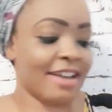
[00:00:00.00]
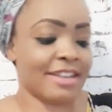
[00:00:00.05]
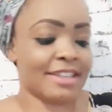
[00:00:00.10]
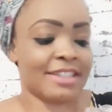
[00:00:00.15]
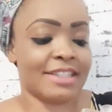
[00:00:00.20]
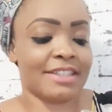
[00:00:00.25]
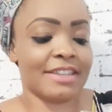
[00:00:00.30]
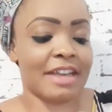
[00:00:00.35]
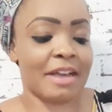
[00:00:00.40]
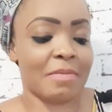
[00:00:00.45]

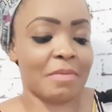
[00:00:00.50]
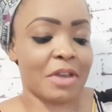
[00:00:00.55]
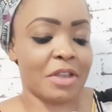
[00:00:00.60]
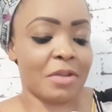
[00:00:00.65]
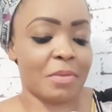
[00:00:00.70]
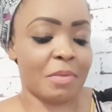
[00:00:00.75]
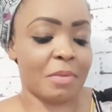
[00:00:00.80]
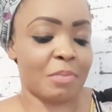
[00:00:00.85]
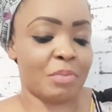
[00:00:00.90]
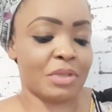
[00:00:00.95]
So I'm going
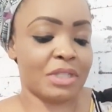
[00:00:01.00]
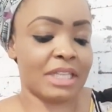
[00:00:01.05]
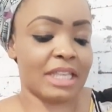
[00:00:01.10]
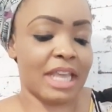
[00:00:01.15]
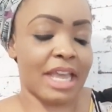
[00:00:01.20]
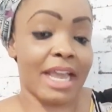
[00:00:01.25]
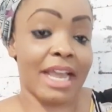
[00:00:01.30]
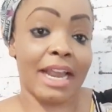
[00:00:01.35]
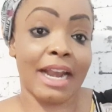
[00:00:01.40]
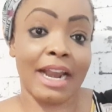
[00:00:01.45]
to be
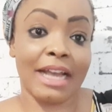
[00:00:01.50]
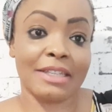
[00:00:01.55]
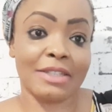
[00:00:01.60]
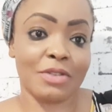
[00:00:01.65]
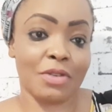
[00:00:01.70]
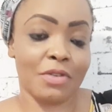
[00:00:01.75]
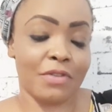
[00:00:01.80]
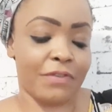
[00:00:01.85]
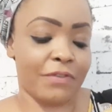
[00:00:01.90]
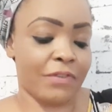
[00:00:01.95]
putting a
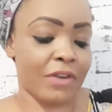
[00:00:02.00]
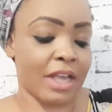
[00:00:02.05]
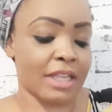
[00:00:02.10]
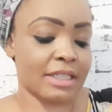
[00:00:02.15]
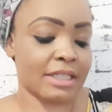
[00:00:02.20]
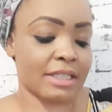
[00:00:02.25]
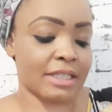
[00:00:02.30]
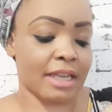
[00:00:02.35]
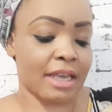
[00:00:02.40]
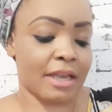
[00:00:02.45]
glass of
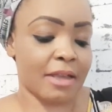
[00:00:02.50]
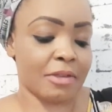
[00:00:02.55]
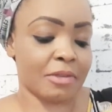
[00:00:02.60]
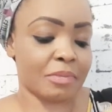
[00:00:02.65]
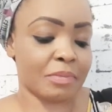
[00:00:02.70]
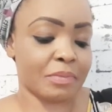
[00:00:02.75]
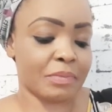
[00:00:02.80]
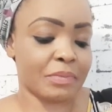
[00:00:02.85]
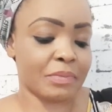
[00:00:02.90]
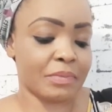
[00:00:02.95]
Fanta.
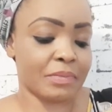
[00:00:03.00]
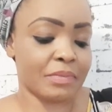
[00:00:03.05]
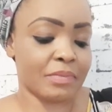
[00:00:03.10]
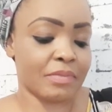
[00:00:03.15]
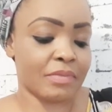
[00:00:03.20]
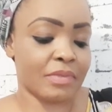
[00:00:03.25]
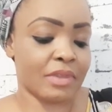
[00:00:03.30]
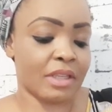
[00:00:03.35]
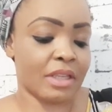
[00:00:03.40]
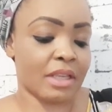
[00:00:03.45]

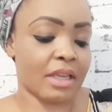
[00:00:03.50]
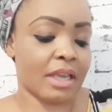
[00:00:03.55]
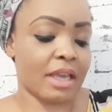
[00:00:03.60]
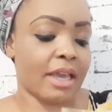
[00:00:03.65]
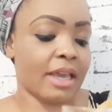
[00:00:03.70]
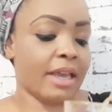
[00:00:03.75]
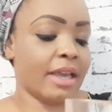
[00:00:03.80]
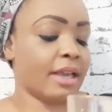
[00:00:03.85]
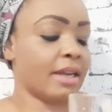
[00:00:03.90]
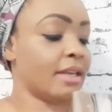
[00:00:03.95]

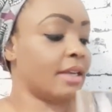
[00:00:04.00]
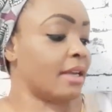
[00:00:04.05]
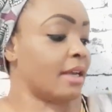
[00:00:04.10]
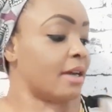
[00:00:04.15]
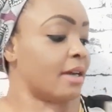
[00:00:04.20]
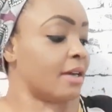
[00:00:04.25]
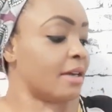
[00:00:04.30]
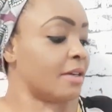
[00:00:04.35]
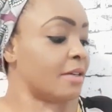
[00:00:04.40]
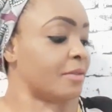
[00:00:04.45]

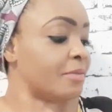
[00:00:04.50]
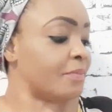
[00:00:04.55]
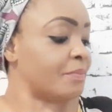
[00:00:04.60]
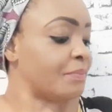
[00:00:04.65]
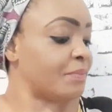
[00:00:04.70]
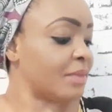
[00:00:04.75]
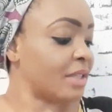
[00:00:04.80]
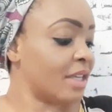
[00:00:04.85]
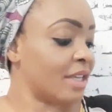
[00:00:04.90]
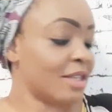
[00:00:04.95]

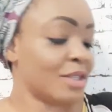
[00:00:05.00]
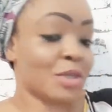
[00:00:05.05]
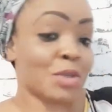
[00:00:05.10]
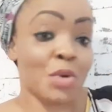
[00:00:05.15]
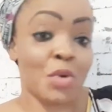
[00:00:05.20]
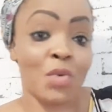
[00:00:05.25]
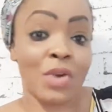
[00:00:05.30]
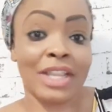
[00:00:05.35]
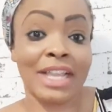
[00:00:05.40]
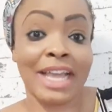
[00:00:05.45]
And
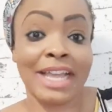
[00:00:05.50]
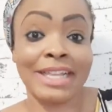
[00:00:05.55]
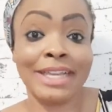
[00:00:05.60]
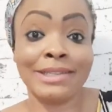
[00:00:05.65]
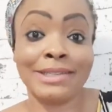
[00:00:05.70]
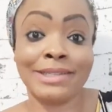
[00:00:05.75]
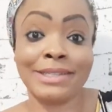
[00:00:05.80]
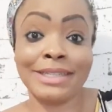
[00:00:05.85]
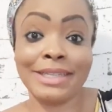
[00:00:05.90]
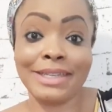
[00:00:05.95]
so when I
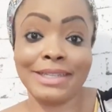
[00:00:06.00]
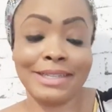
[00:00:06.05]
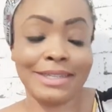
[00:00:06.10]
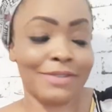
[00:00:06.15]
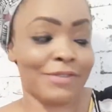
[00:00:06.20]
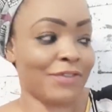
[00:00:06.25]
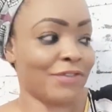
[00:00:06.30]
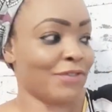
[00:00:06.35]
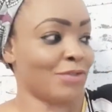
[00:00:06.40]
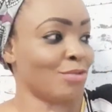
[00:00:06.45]
dig the
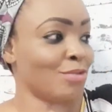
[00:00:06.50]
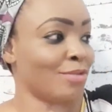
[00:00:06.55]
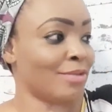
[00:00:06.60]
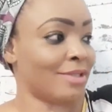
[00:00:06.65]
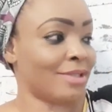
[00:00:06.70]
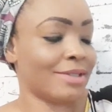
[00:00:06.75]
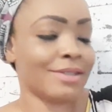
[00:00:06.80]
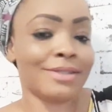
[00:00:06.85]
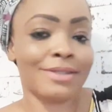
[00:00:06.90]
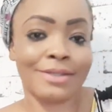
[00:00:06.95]
food,
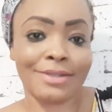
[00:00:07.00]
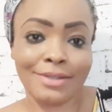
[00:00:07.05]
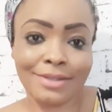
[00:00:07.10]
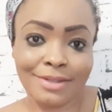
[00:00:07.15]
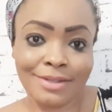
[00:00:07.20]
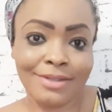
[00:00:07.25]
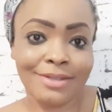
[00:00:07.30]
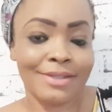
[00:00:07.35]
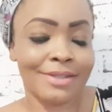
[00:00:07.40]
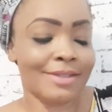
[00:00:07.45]

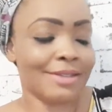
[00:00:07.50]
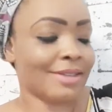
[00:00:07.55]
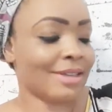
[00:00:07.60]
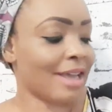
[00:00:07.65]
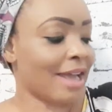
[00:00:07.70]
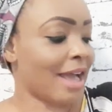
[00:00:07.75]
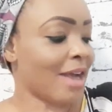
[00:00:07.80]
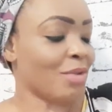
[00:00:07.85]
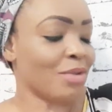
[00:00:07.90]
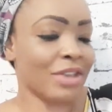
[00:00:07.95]

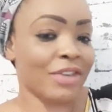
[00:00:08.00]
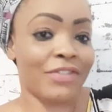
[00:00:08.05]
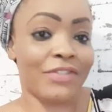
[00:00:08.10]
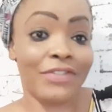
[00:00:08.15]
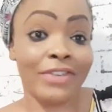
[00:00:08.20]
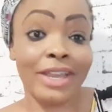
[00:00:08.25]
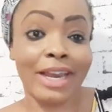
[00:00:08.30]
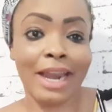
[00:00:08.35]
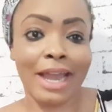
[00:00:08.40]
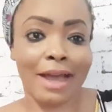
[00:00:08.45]
I'm gonna
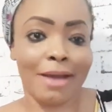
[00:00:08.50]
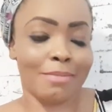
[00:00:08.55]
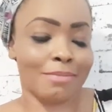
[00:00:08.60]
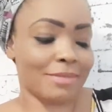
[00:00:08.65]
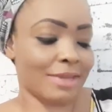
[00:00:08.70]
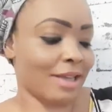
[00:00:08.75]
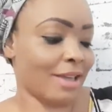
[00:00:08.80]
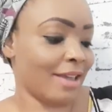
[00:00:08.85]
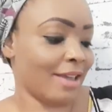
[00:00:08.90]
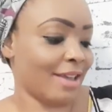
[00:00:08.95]
feel
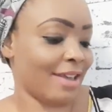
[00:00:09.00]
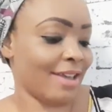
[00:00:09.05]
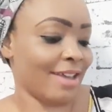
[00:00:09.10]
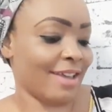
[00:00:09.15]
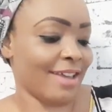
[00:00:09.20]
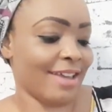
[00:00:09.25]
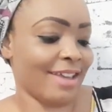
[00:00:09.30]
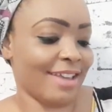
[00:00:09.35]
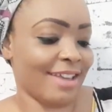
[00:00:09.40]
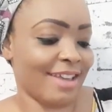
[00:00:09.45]

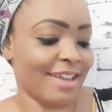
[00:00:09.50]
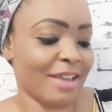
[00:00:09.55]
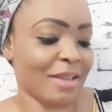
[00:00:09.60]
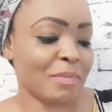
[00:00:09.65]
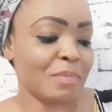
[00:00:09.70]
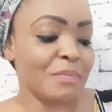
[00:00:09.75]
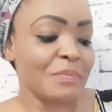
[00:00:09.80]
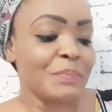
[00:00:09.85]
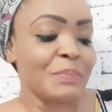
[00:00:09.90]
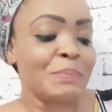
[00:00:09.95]
them.
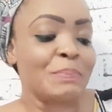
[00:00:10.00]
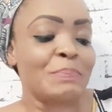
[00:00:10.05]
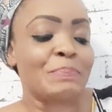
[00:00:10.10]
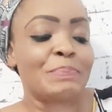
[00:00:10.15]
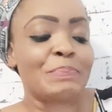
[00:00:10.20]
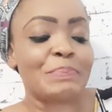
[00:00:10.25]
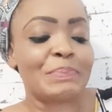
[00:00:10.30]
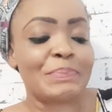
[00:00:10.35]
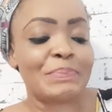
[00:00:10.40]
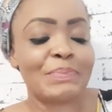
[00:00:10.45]

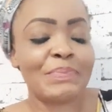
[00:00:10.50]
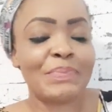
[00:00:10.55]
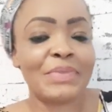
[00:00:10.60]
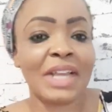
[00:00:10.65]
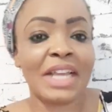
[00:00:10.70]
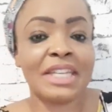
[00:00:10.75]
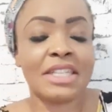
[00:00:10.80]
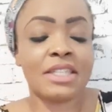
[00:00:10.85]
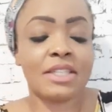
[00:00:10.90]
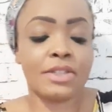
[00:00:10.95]

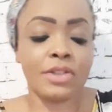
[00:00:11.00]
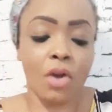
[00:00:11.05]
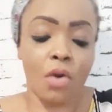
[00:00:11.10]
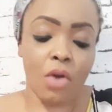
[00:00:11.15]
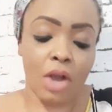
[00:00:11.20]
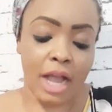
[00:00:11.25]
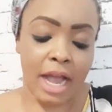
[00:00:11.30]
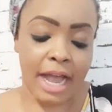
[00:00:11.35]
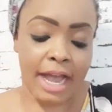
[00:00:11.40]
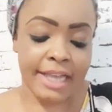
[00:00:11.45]

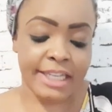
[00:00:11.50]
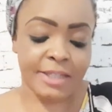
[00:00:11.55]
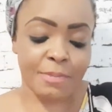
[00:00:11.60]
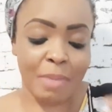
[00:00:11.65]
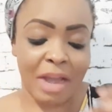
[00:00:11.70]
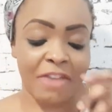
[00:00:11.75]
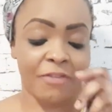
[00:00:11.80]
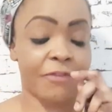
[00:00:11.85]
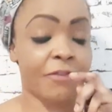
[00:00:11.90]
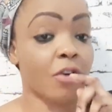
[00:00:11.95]
So guys,
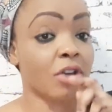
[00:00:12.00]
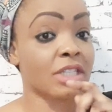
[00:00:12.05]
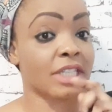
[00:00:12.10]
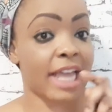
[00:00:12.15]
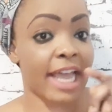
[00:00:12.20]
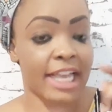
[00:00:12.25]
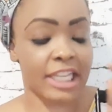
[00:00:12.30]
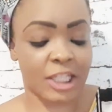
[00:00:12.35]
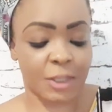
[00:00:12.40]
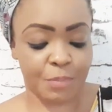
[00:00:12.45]
my
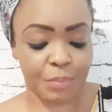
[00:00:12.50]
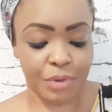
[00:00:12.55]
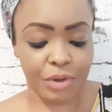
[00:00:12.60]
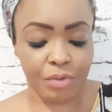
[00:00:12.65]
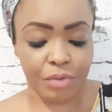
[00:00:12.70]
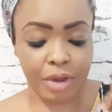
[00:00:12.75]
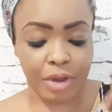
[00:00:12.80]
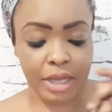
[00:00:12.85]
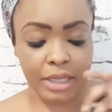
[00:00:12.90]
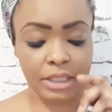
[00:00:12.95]
first
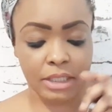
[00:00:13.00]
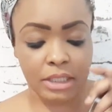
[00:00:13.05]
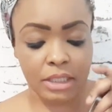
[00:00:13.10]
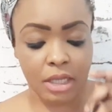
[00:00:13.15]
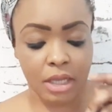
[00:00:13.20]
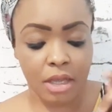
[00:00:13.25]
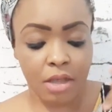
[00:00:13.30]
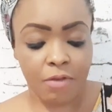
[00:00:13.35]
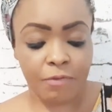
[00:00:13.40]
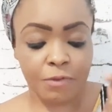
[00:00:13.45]
experience
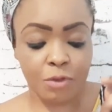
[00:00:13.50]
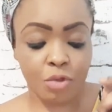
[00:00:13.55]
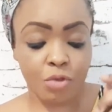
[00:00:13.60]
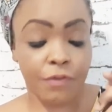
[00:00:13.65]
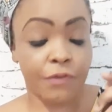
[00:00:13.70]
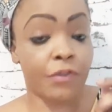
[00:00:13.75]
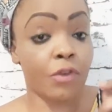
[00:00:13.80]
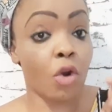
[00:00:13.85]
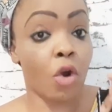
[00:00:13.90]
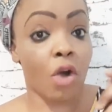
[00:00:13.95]
to
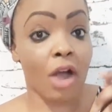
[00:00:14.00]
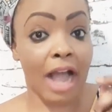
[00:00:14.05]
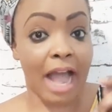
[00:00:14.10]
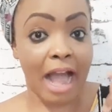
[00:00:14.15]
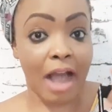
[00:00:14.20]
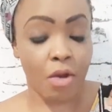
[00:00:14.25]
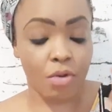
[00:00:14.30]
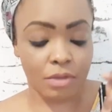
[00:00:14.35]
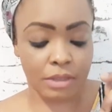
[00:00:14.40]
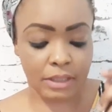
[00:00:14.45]
vlog
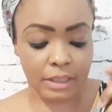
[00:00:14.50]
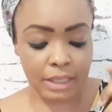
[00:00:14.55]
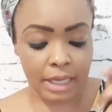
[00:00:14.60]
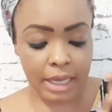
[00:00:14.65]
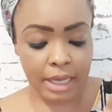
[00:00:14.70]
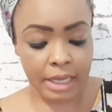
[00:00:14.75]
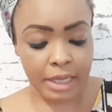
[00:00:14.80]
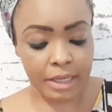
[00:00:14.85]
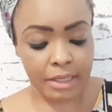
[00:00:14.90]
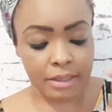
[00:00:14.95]

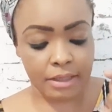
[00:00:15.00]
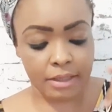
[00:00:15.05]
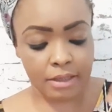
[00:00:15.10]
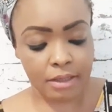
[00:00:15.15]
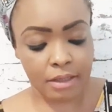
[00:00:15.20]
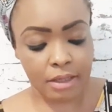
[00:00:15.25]
outside